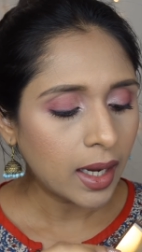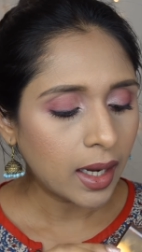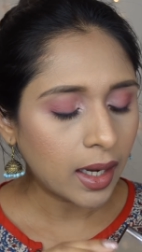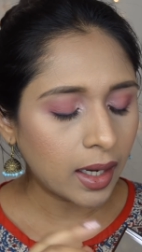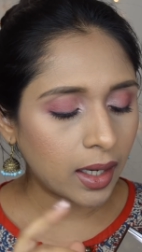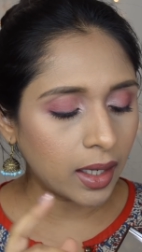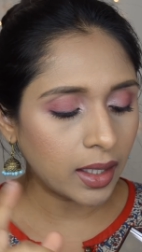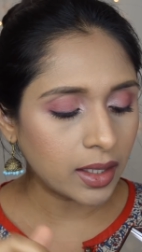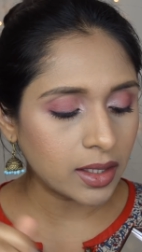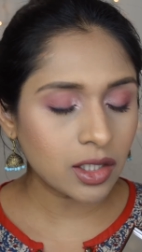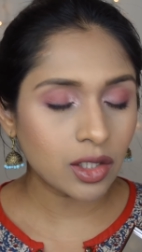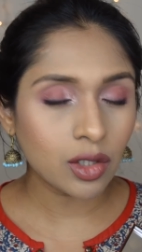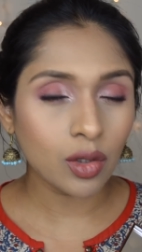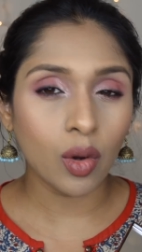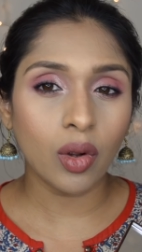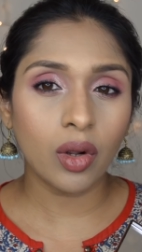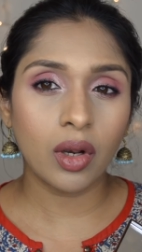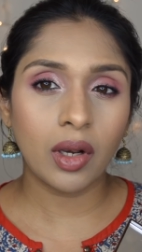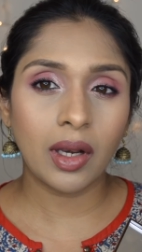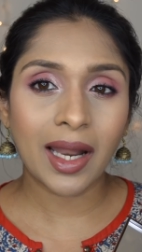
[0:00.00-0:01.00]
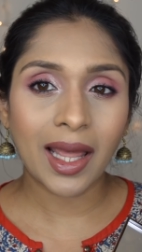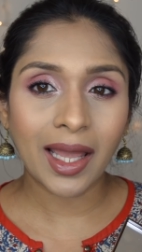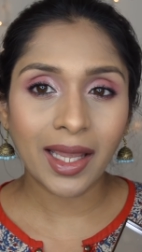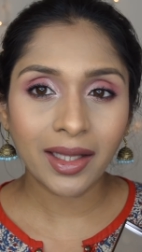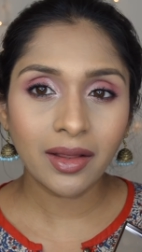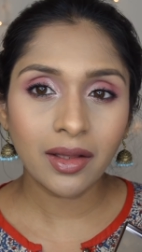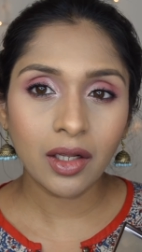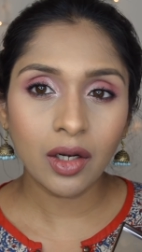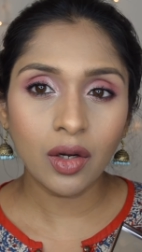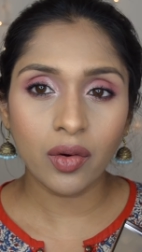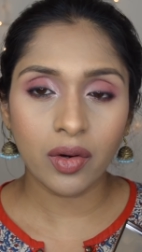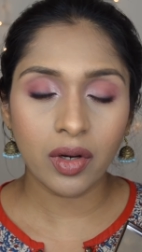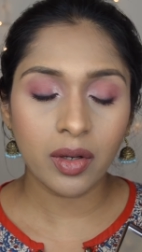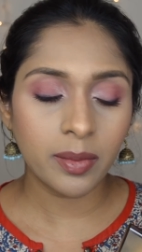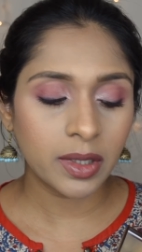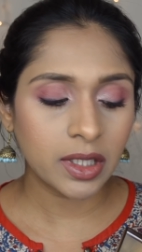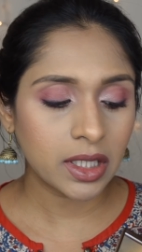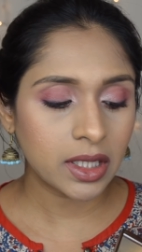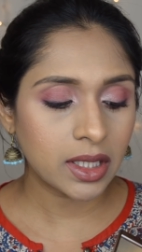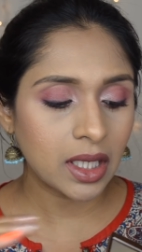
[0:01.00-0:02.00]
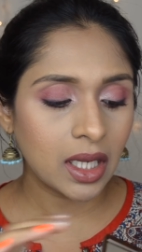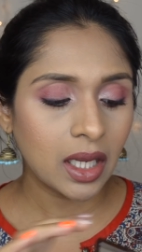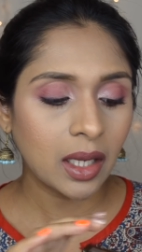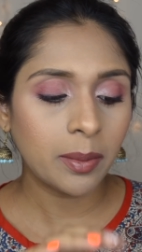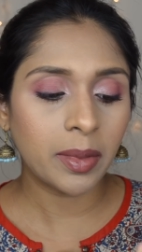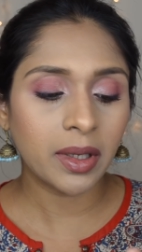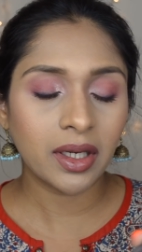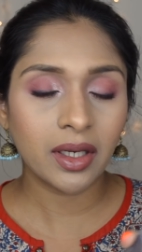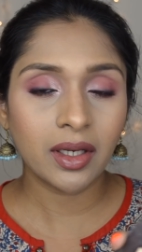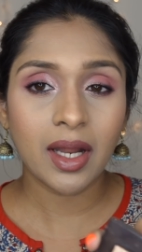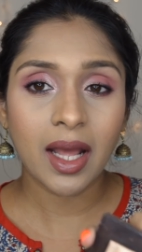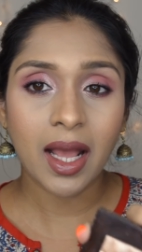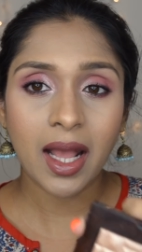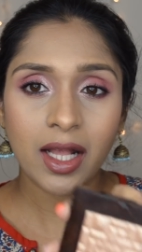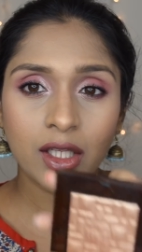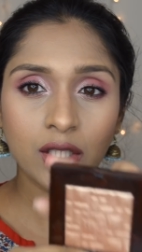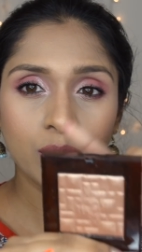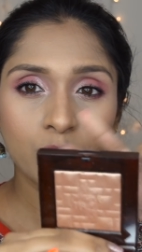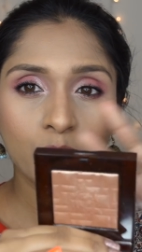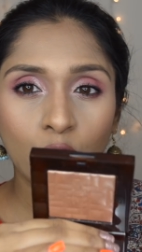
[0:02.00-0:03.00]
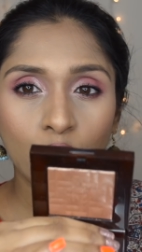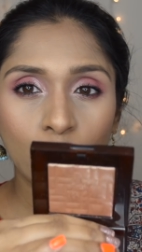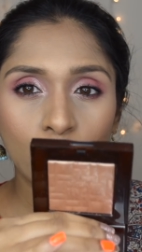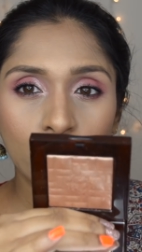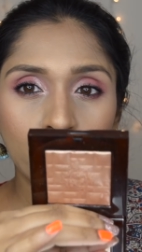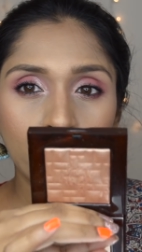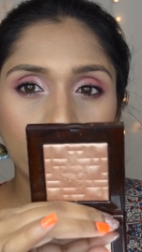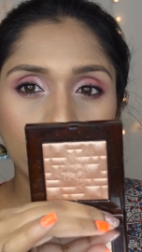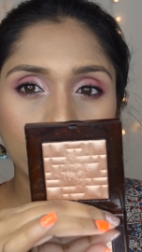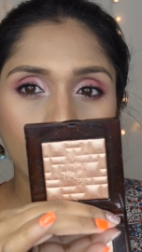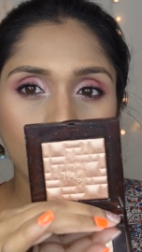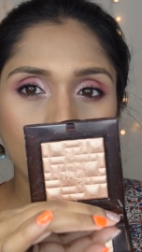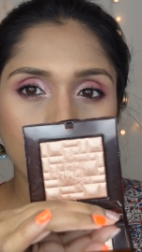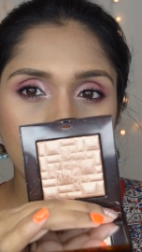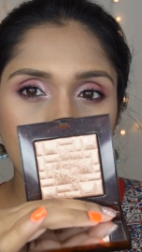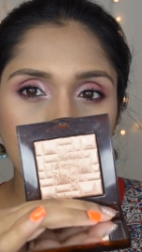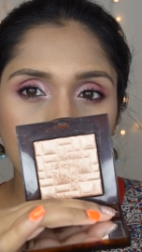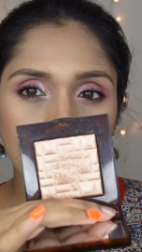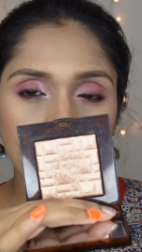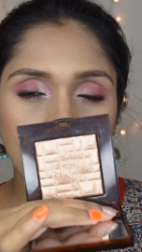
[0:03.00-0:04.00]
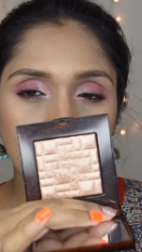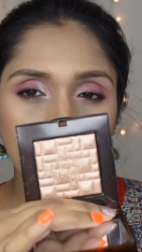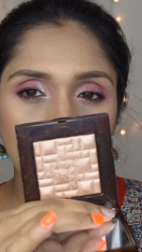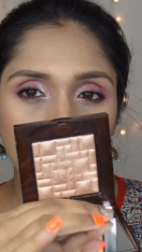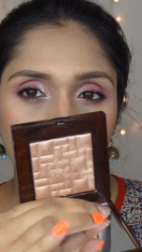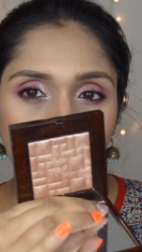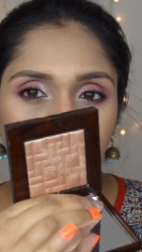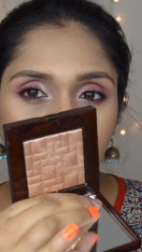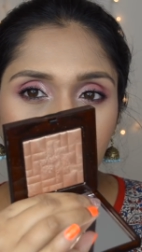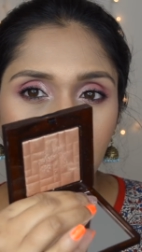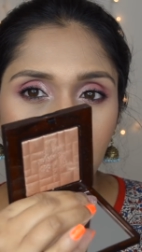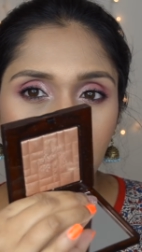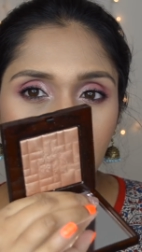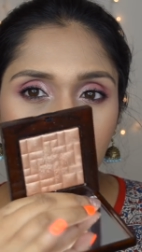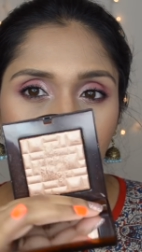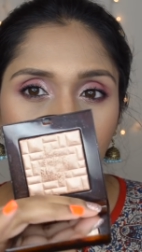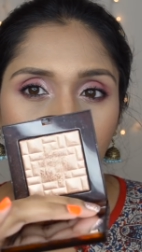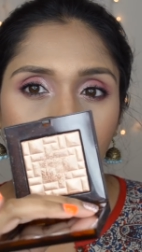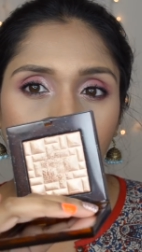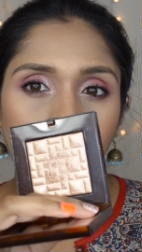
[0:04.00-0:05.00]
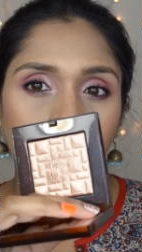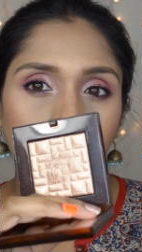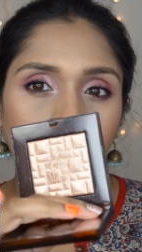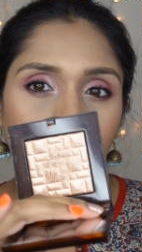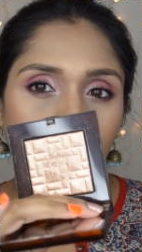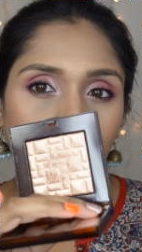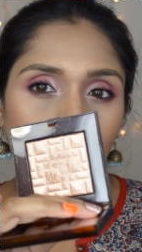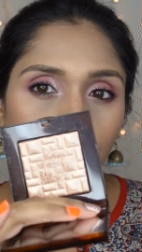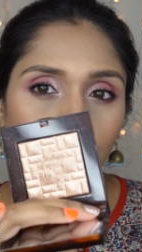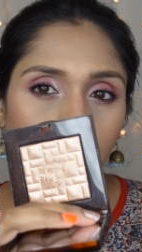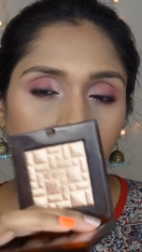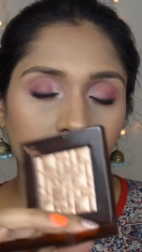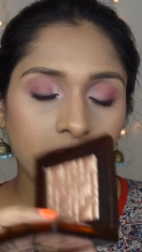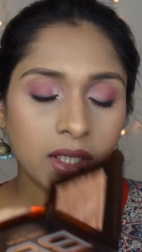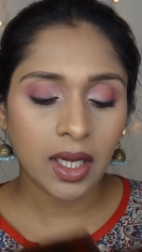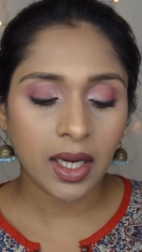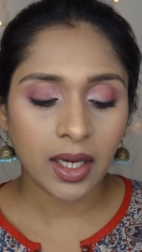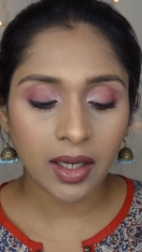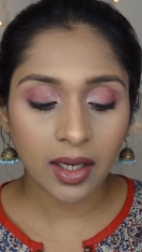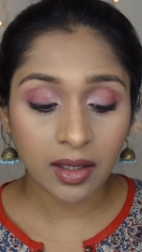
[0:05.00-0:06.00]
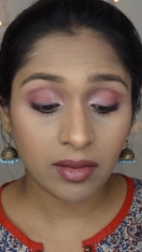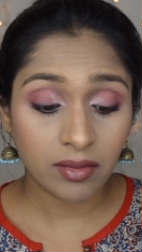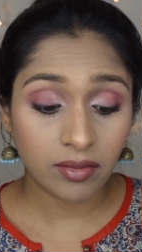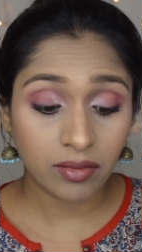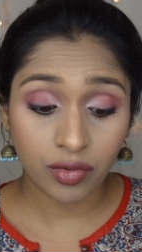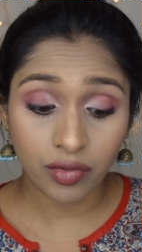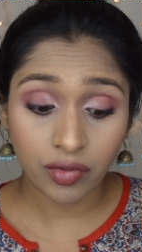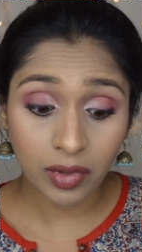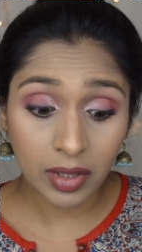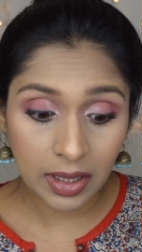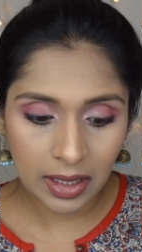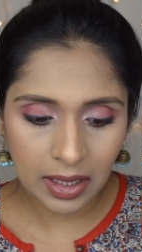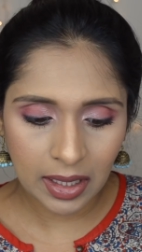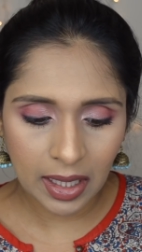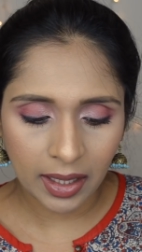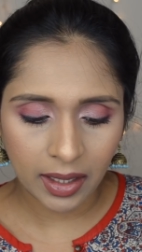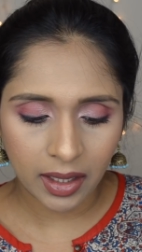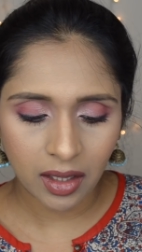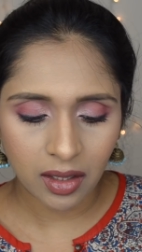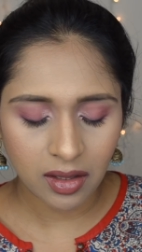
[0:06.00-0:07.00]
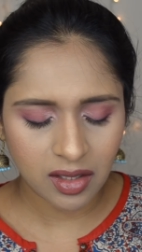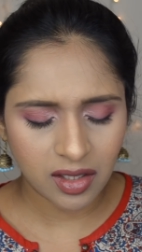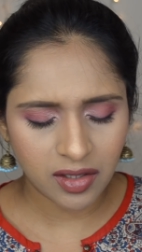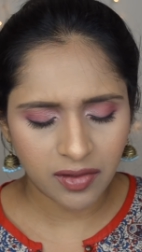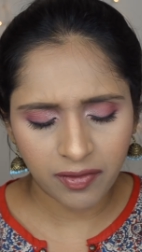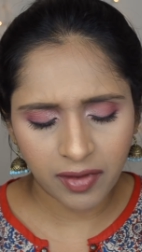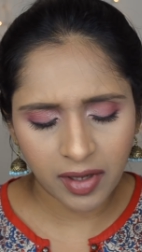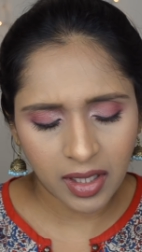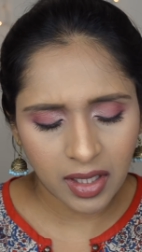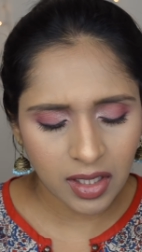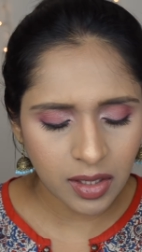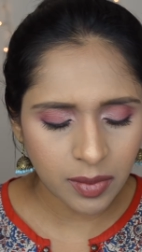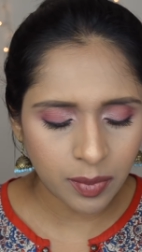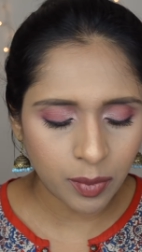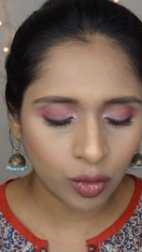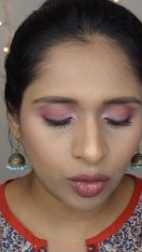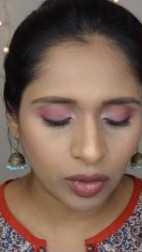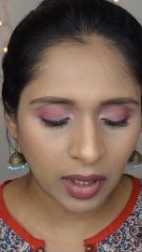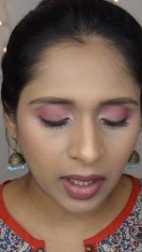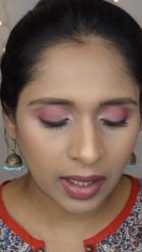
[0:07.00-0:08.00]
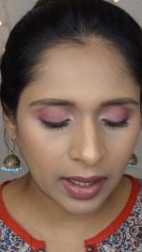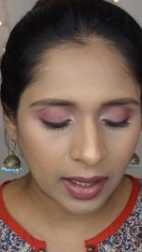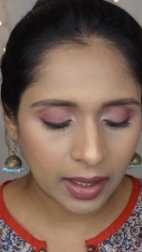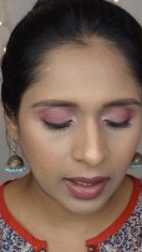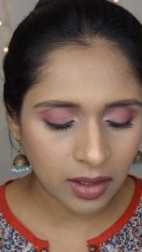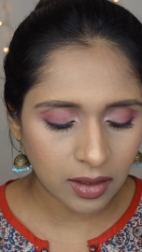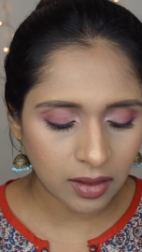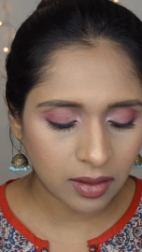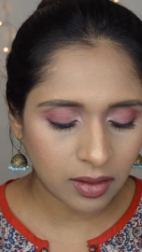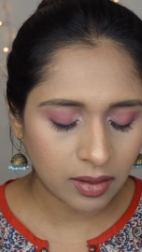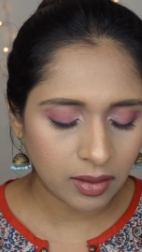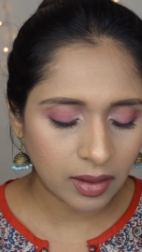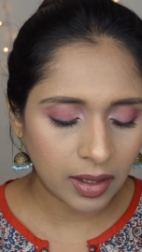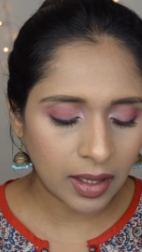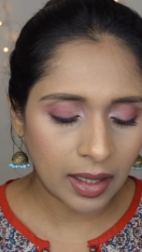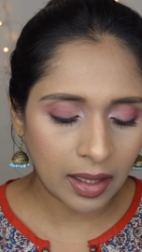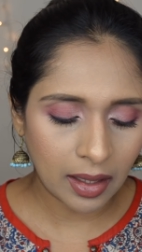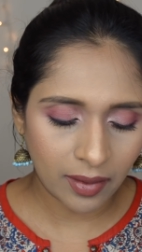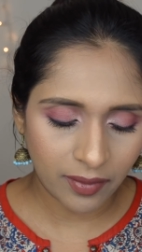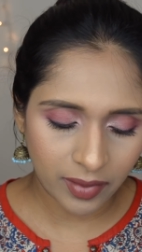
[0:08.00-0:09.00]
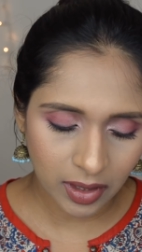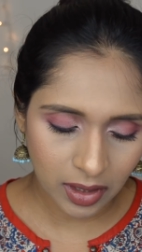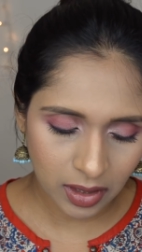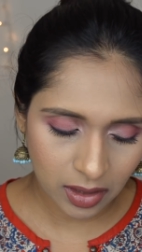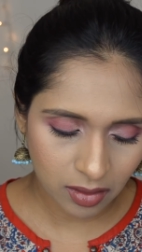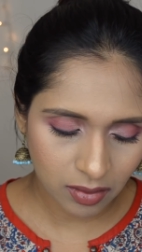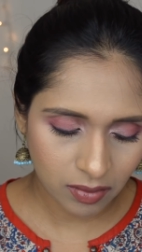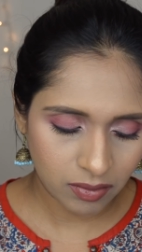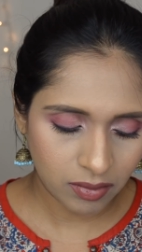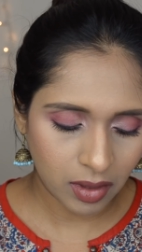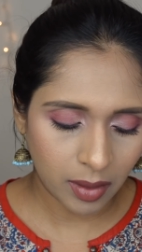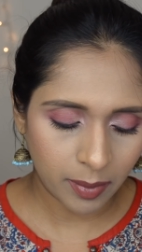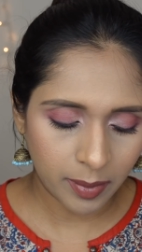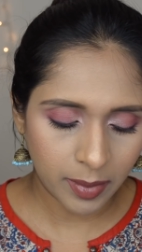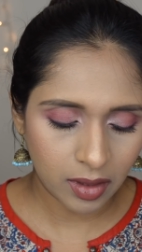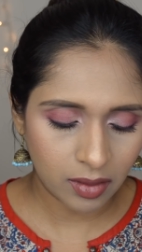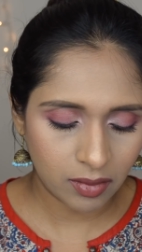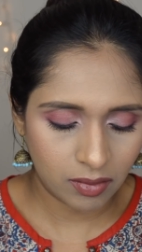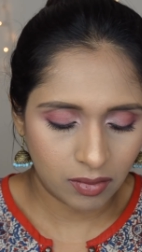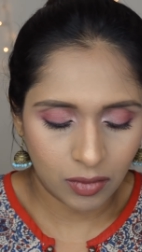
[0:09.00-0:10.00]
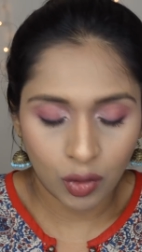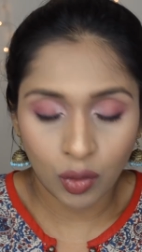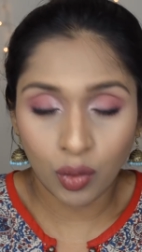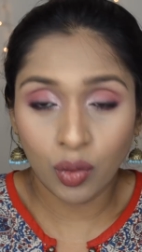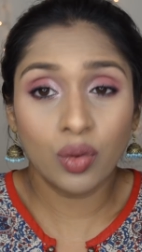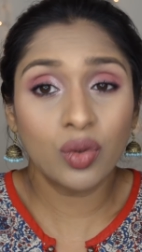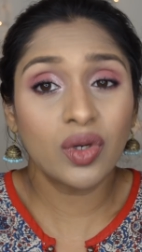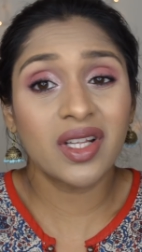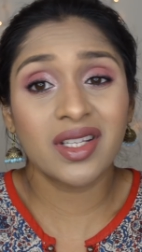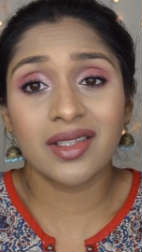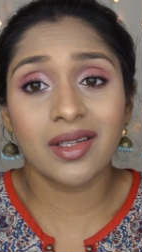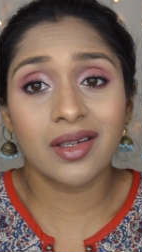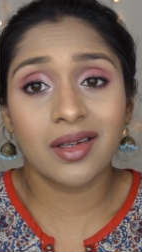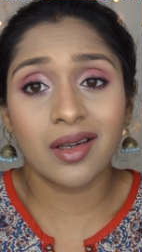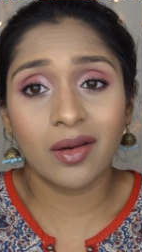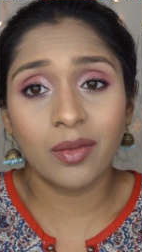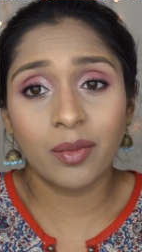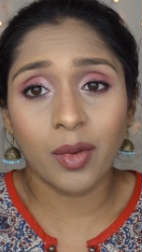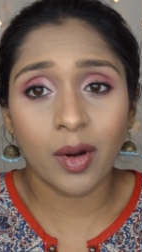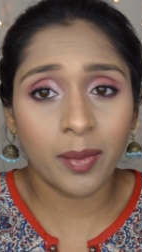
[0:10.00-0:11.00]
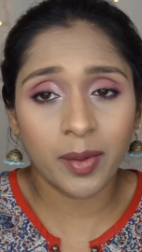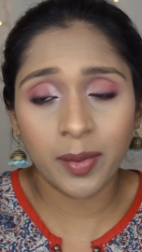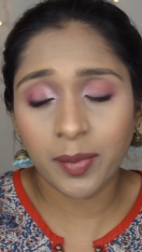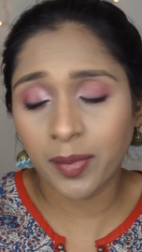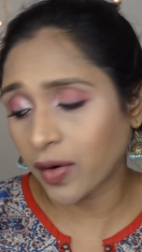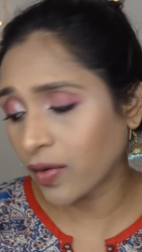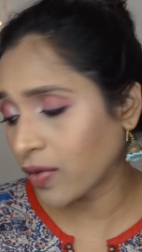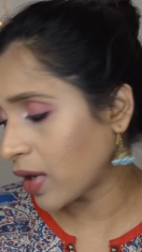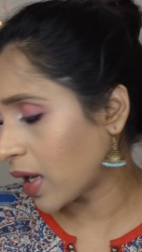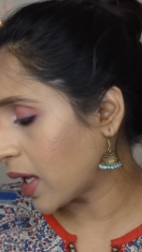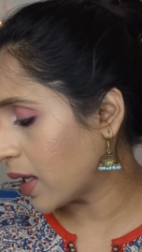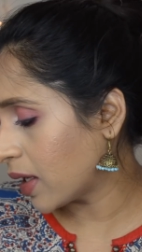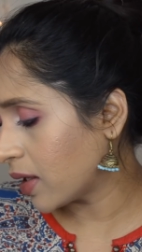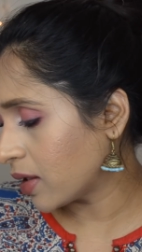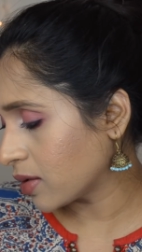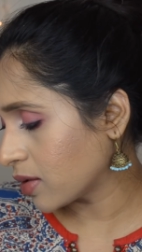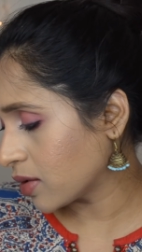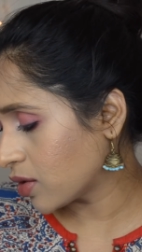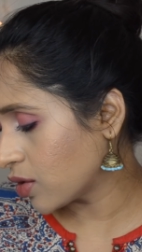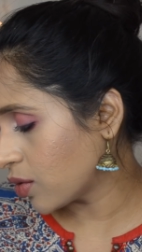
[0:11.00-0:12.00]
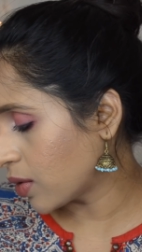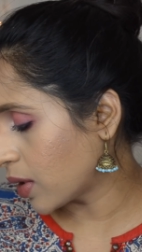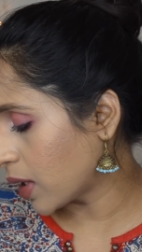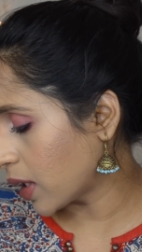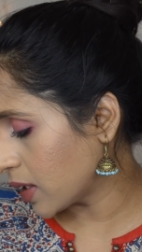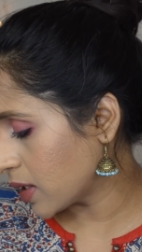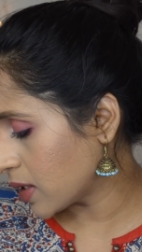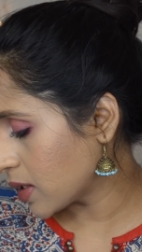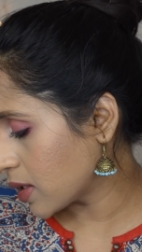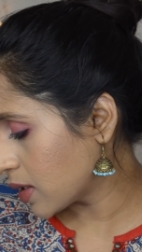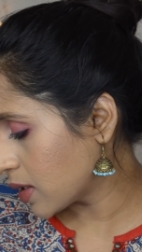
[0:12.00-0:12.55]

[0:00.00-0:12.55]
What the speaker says: It's like the Laura Mercier, but it has more bronziness to it, and I really like it. It's a very smooth highlighter. I love it. I mean, who doesn't love Bobbi Brown highlighters, you guys?